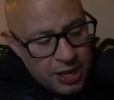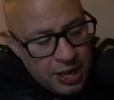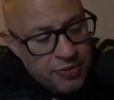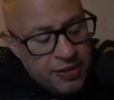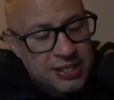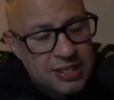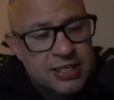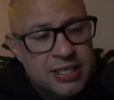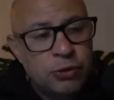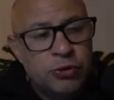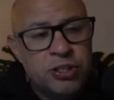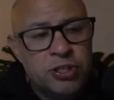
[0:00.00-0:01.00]
there's a
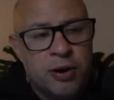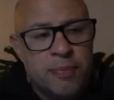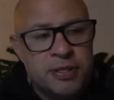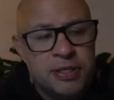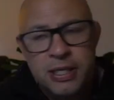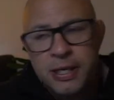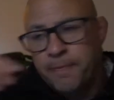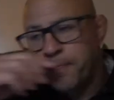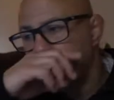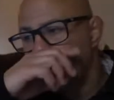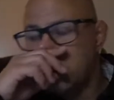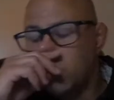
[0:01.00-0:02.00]
skill discrepancy
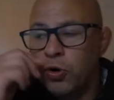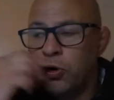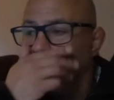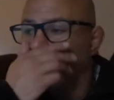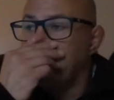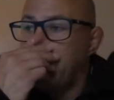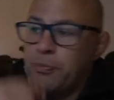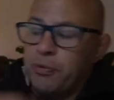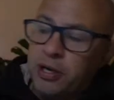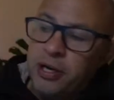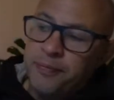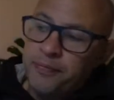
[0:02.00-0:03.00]
as well. Like
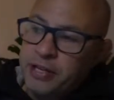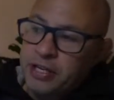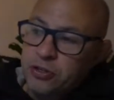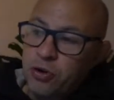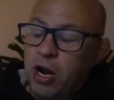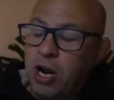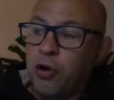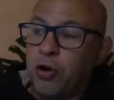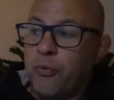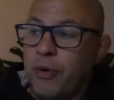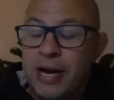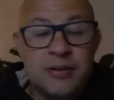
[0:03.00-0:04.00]
there's not a lot
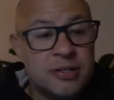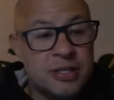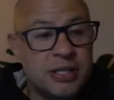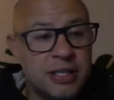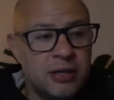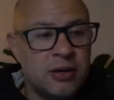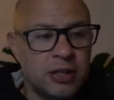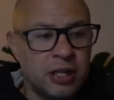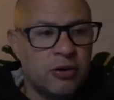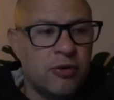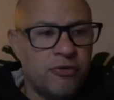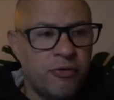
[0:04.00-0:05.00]
of rounds either. Like
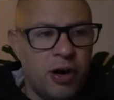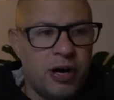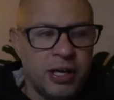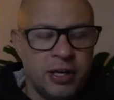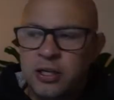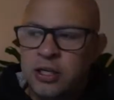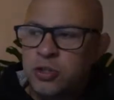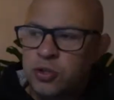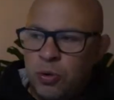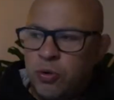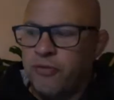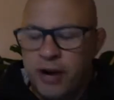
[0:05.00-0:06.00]
they're not fighting
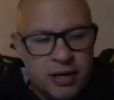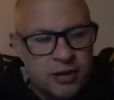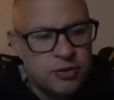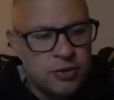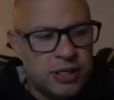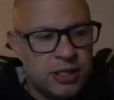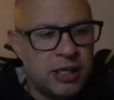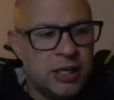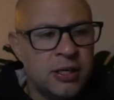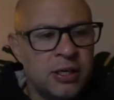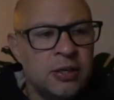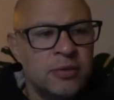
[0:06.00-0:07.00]
12 rounds or
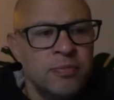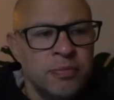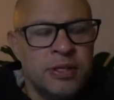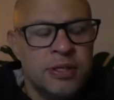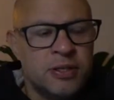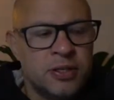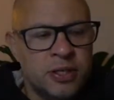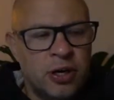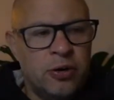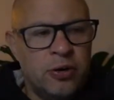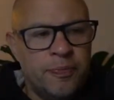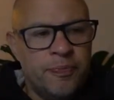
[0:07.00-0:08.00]
anything. And
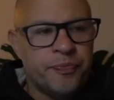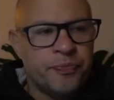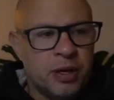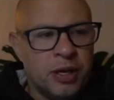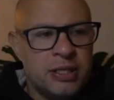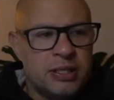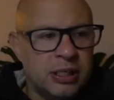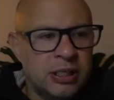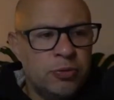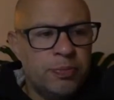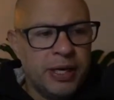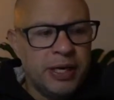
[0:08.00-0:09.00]
so it's a
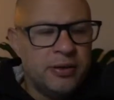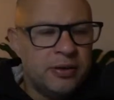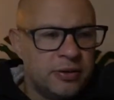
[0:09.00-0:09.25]
little bit